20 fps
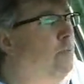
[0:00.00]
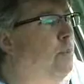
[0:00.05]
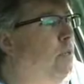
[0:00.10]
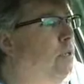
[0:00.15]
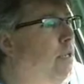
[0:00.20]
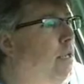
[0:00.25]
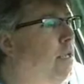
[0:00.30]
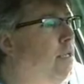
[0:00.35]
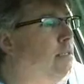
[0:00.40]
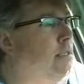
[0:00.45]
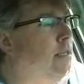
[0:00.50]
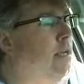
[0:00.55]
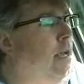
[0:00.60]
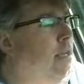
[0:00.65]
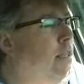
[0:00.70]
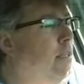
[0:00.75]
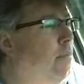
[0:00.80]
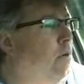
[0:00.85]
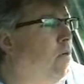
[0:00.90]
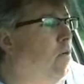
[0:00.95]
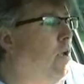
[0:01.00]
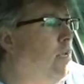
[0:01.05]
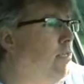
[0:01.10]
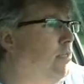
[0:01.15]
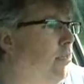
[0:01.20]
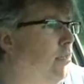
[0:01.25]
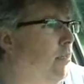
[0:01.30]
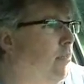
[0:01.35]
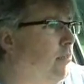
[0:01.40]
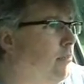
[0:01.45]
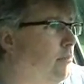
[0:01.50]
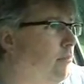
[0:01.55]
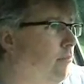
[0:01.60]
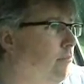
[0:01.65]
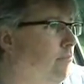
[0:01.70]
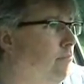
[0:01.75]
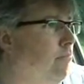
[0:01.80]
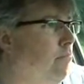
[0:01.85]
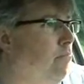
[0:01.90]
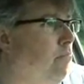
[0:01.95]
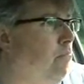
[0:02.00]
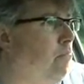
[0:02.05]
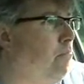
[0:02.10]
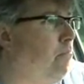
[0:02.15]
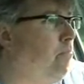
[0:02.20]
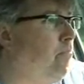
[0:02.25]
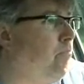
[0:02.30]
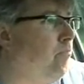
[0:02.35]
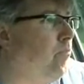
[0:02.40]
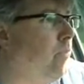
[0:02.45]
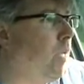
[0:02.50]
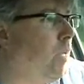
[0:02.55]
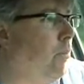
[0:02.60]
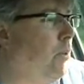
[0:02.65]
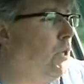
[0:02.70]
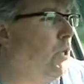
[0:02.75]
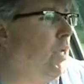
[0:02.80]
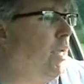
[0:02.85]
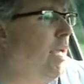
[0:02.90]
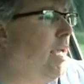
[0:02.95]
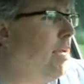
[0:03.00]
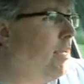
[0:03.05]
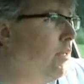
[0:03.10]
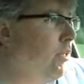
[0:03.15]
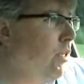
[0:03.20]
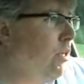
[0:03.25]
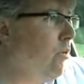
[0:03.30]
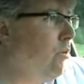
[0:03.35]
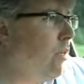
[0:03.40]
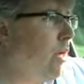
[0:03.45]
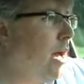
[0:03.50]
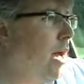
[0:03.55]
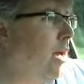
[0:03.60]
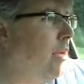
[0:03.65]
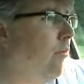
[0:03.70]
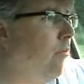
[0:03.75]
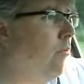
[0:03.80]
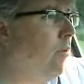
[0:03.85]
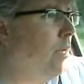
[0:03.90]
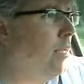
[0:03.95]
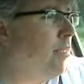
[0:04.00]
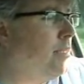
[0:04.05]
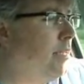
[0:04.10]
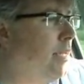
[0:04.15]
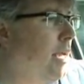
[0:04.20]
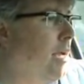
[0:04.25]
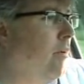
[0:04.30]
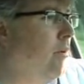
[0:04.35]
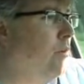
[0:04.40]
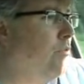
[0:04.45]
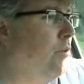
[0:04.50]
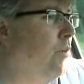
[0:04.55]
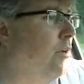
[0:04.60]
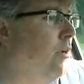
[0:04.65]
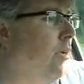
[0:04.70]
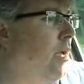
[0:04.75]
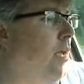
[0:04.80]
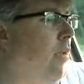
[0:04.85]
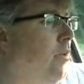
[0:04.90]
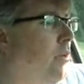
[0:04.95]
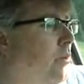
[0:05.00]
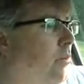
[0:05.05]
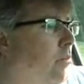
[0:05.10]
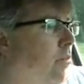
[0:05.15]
the police and had them arrested. But you can't do that when it's a counterfeiter, can you?